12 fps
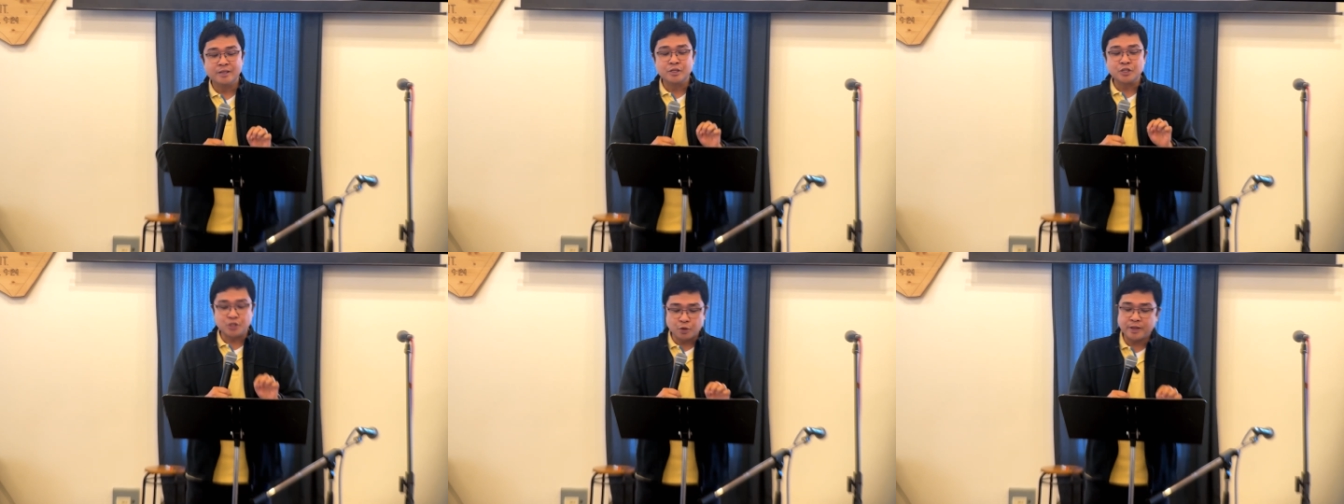
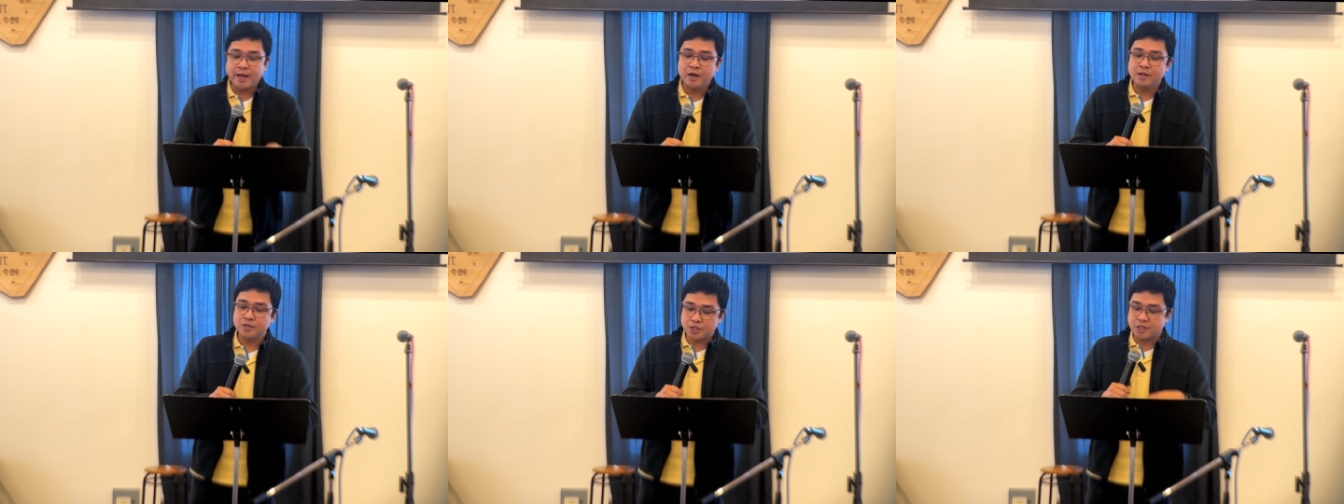So
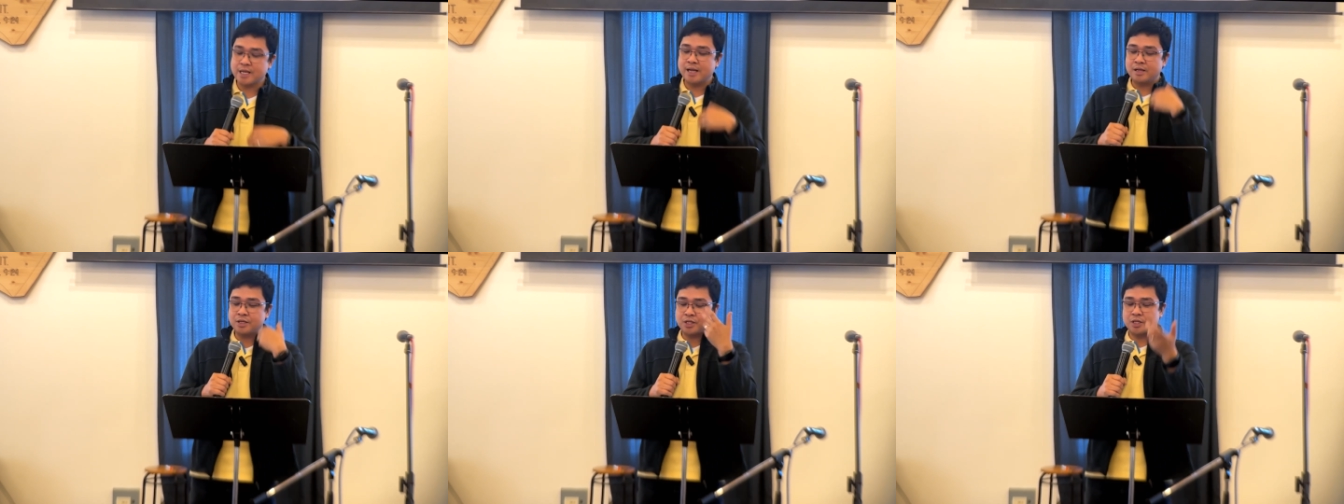they
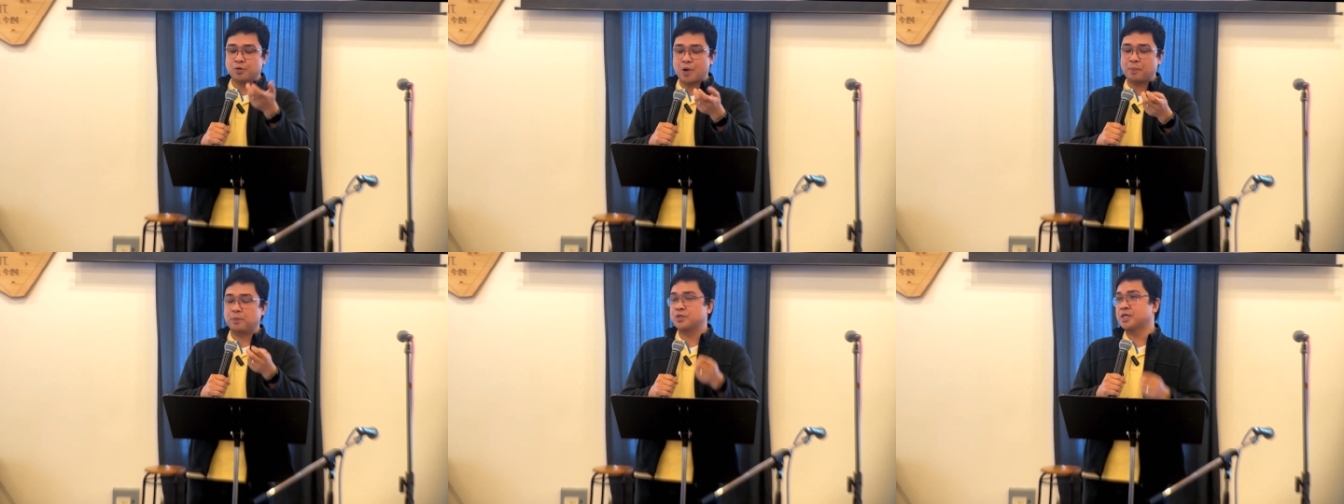sent
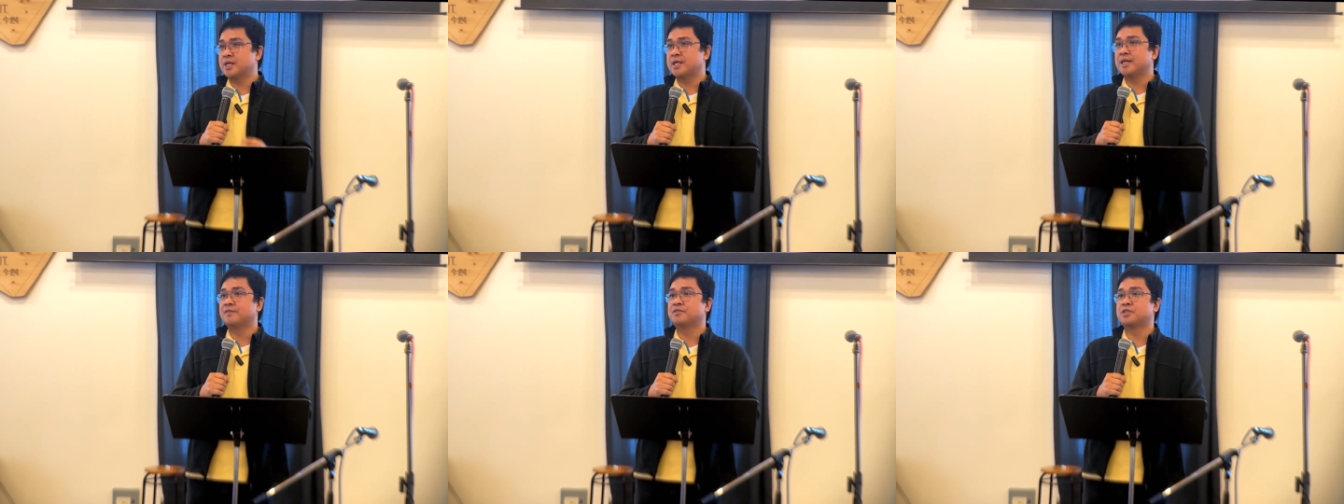
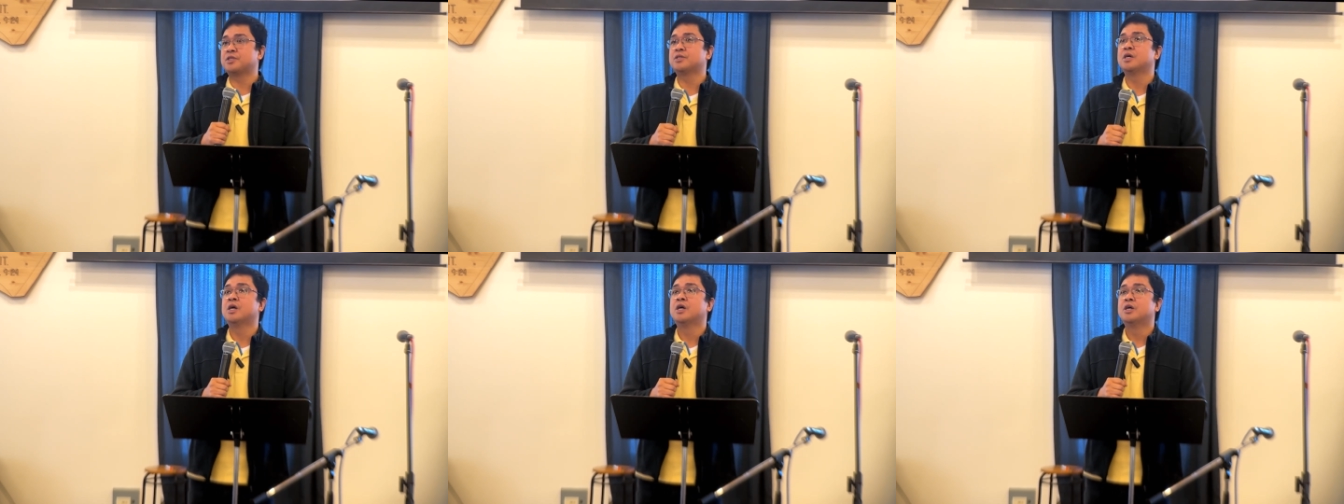representatives
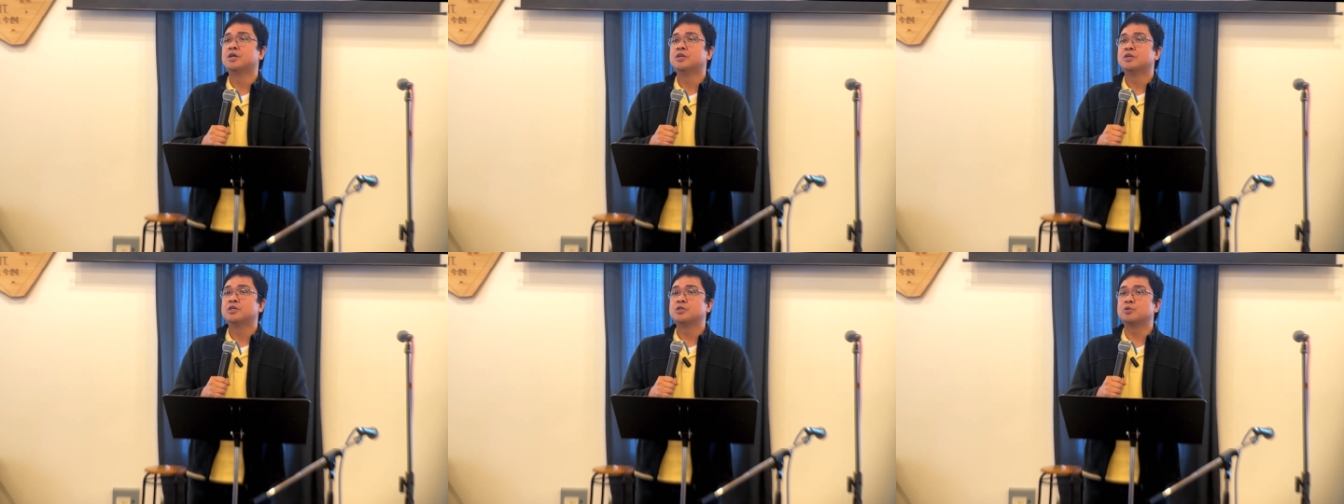
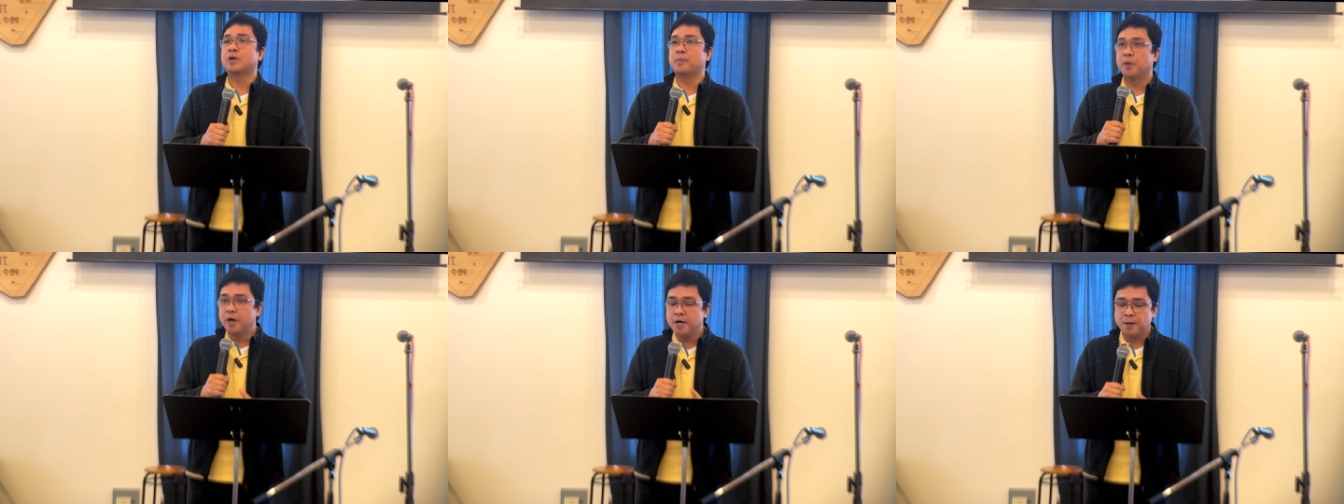to
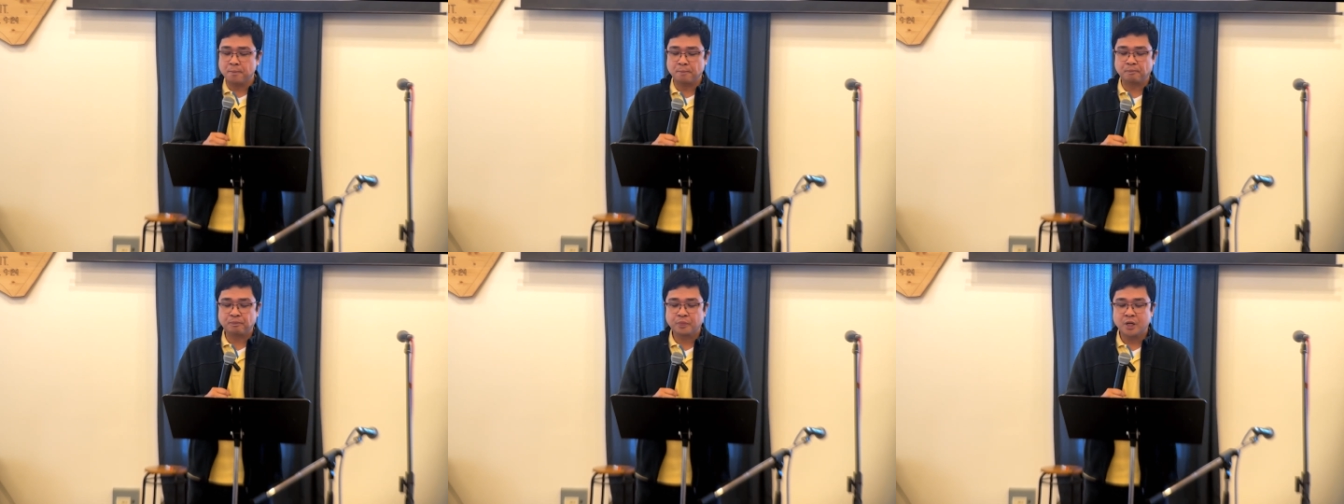Capernaum
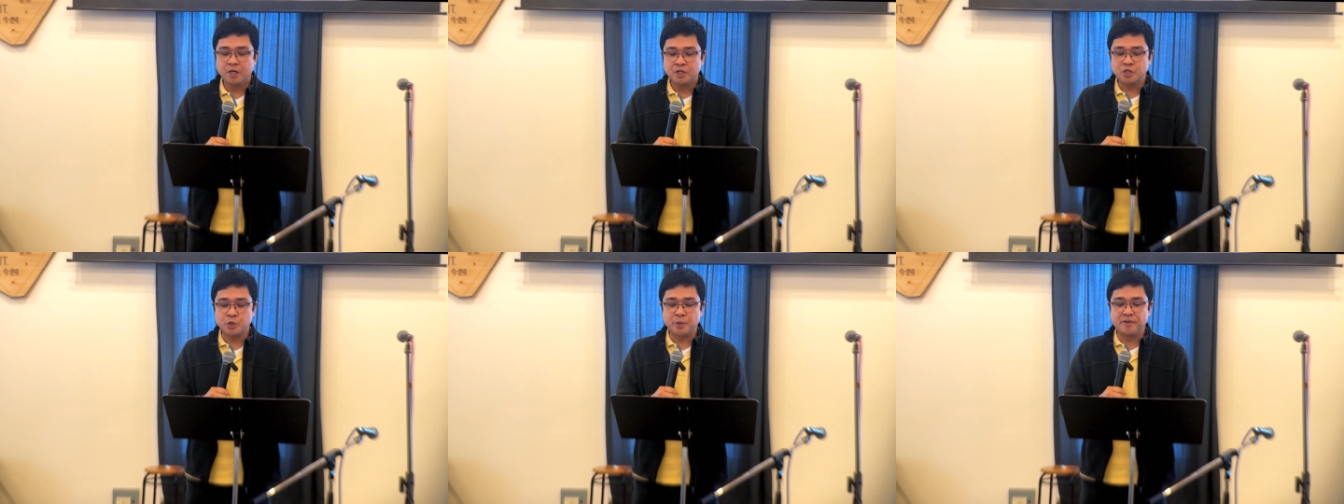
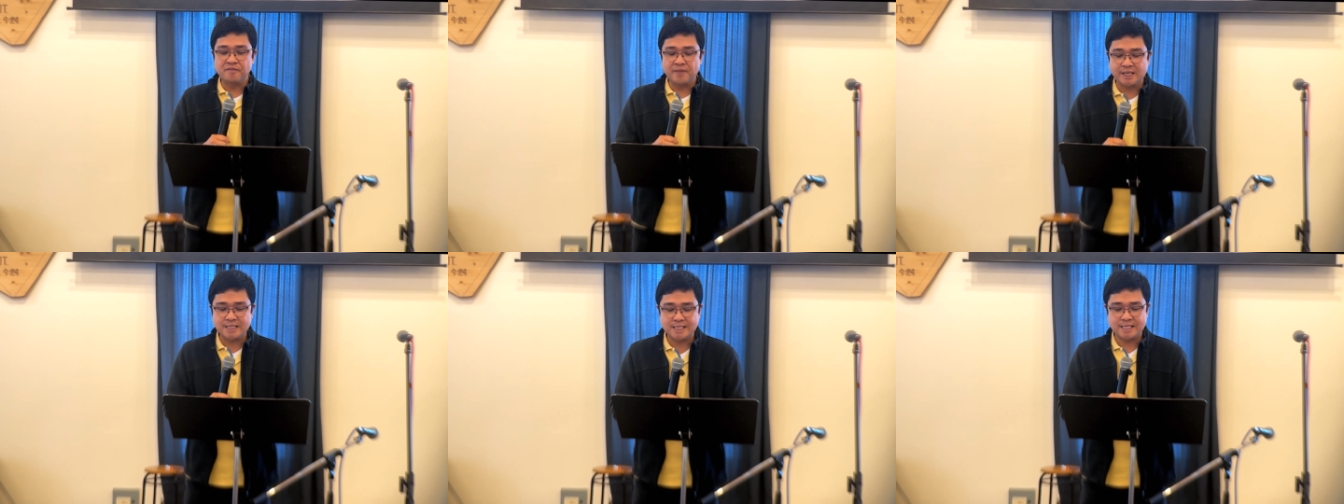to
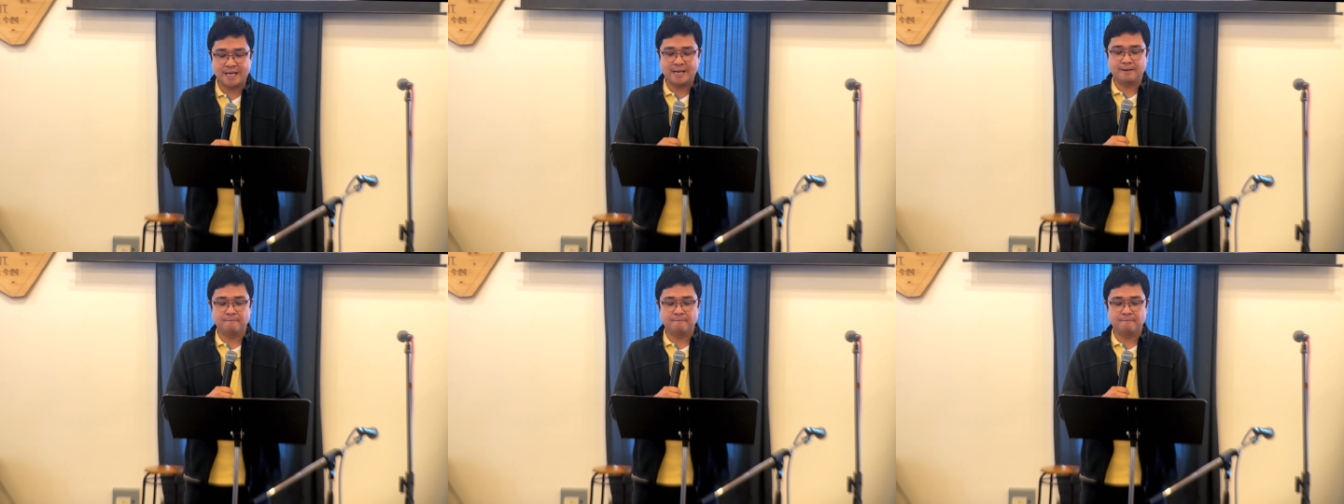investigate.